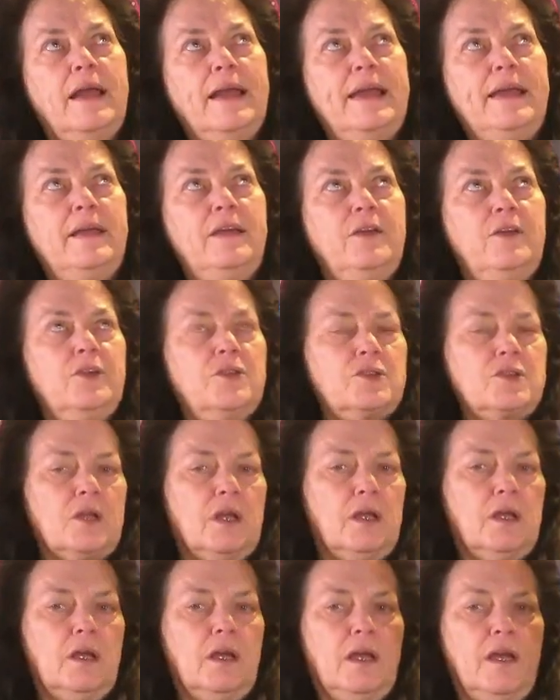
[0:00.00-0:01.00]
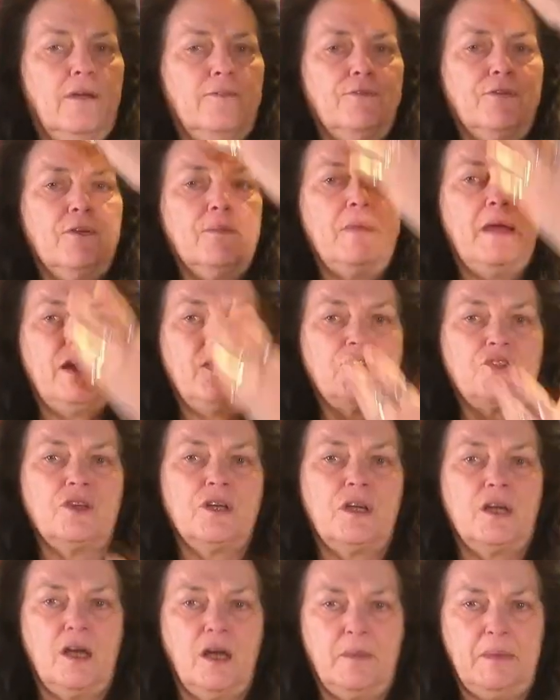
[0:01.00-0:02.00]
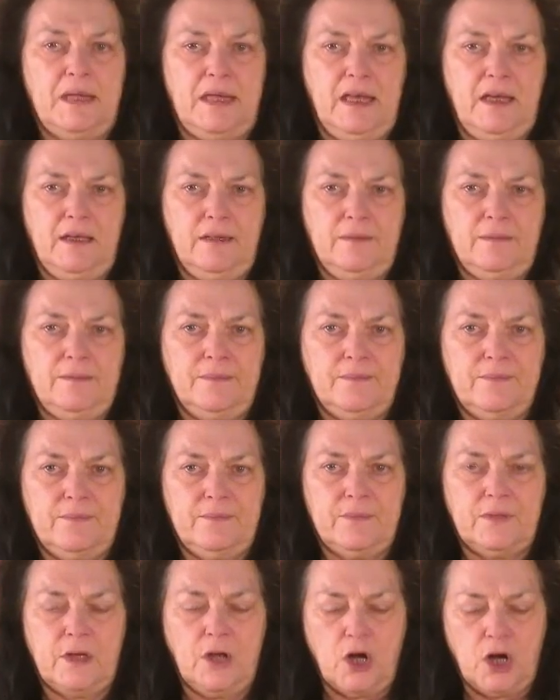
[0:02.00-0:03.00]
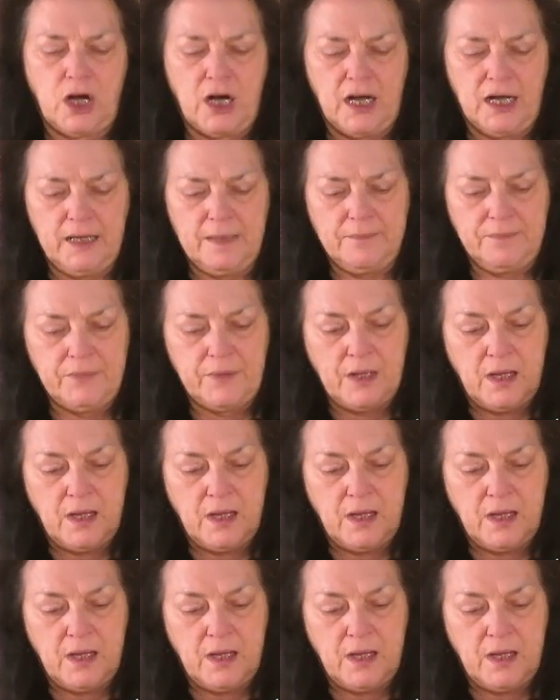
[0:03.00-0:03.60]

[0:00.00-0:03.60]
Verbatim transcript: is information coming in, all right?